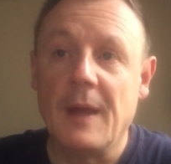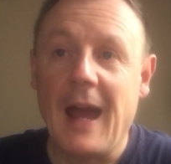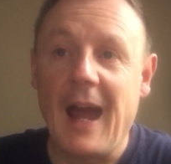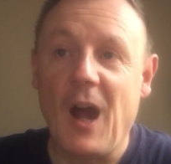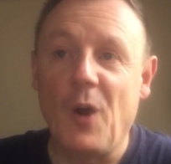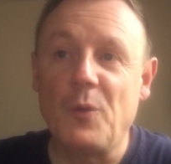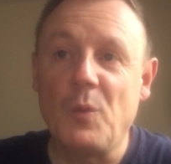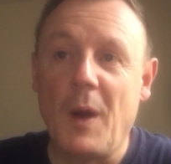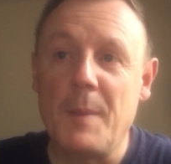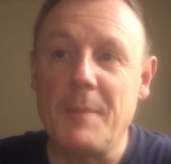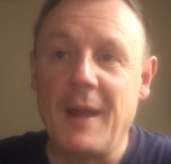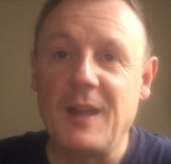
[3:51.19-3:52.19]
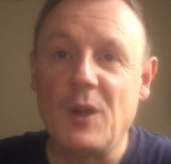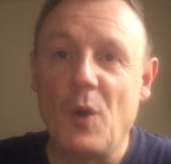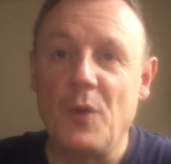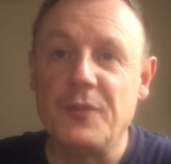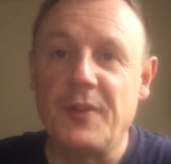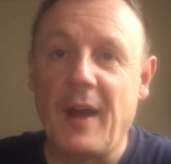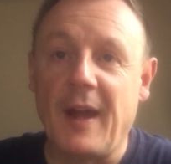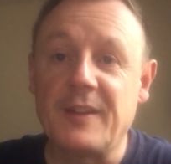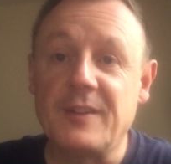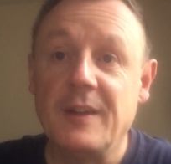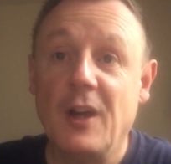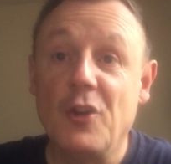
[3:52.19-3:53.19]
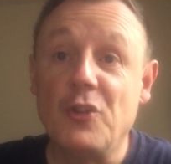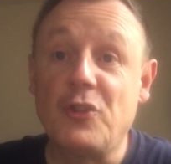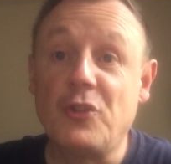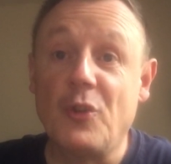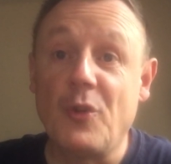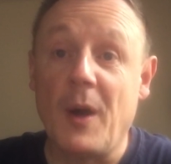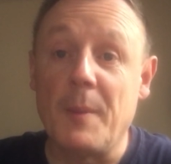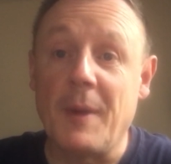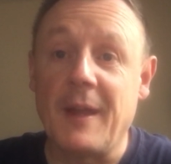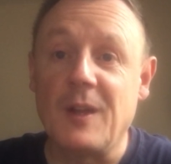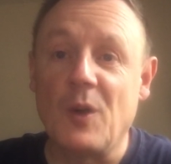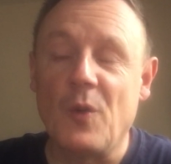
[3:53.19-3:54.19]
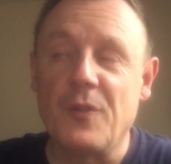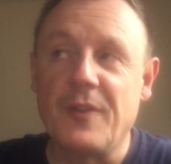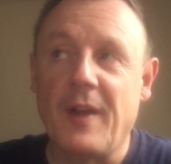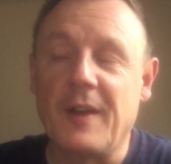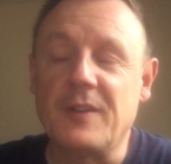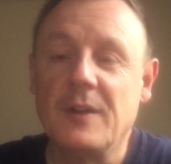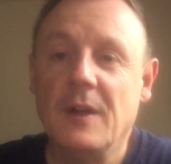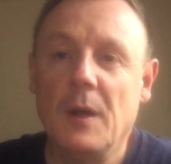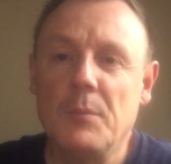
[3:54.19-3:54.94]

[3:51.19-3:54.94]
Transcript: How do I make contact? Should I make contact?